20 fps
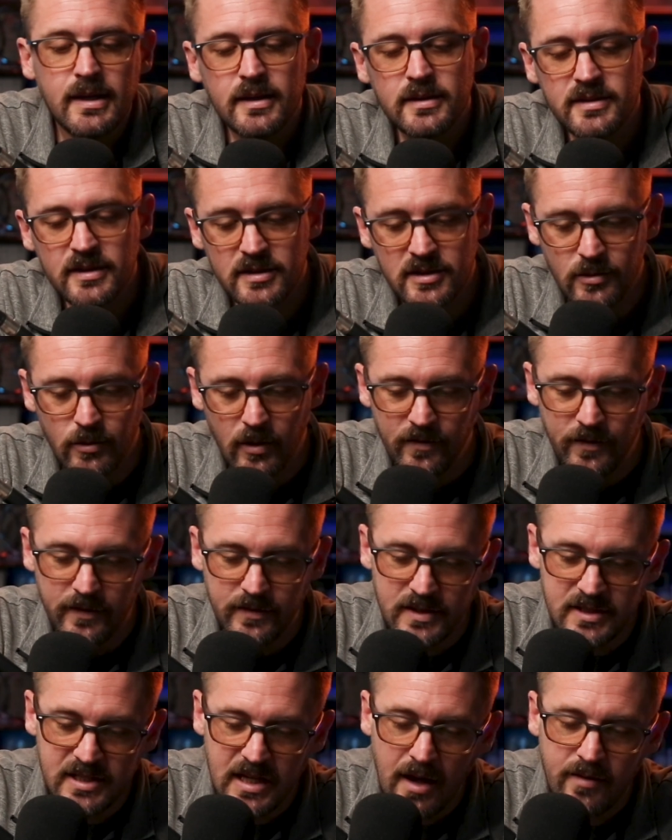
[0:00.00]

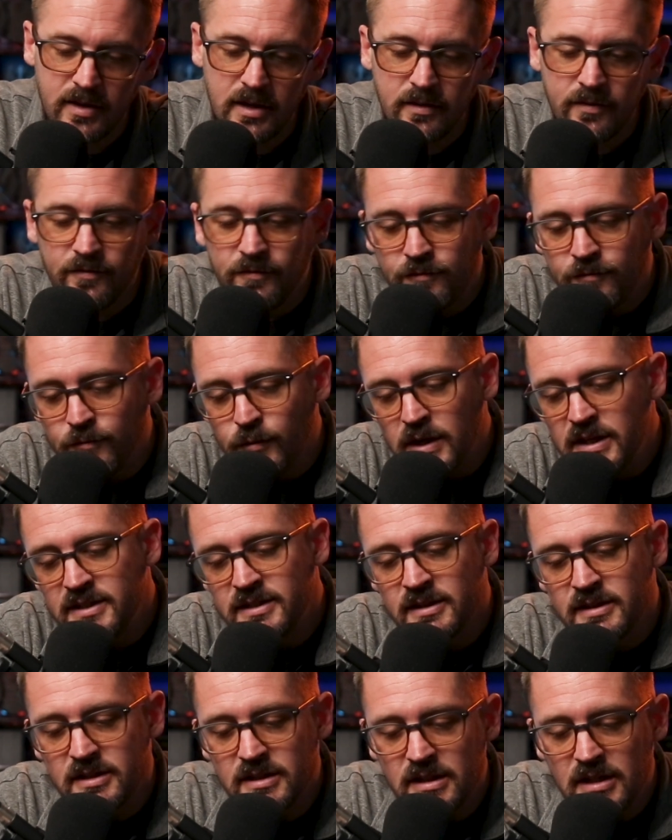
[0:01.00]
6157,
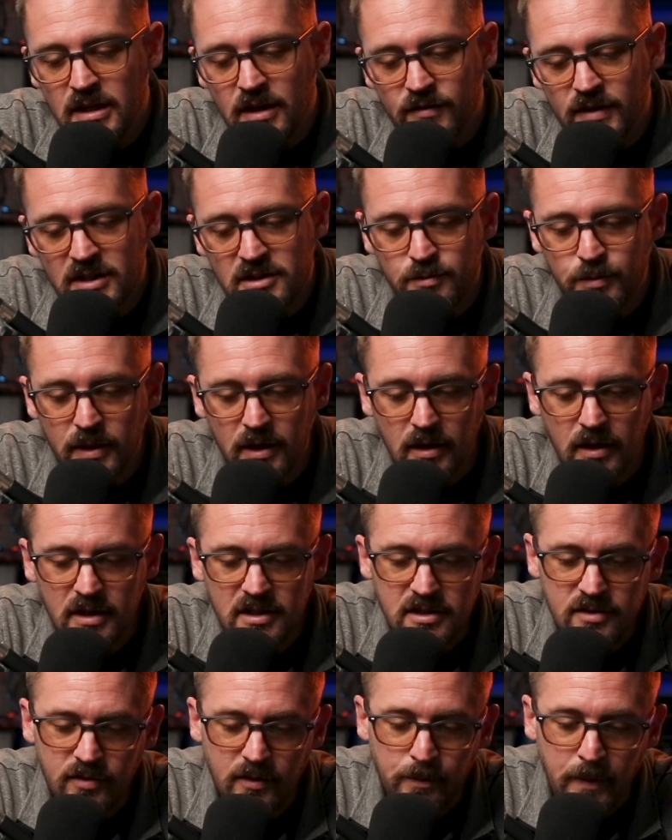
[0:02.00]
recency of
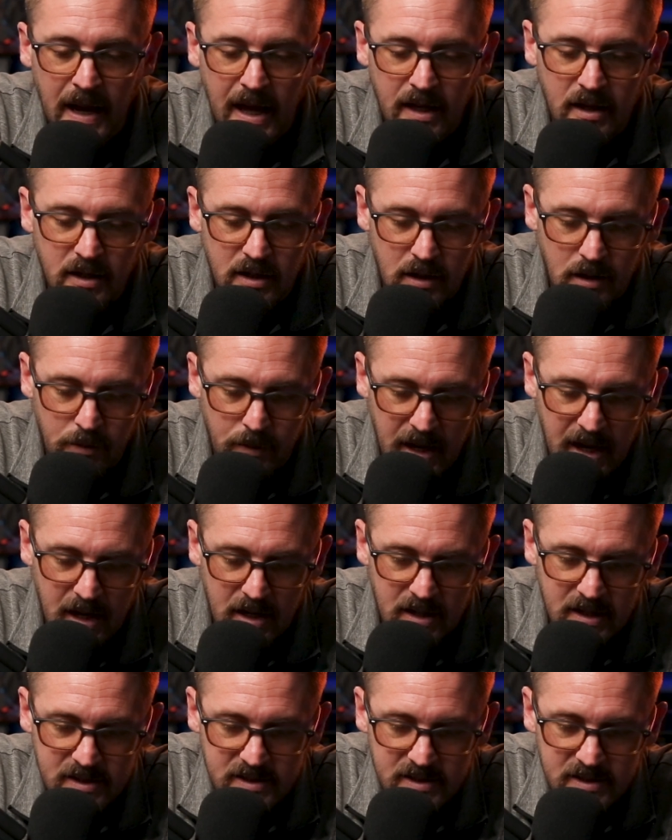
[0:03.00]
experience for pilot in command.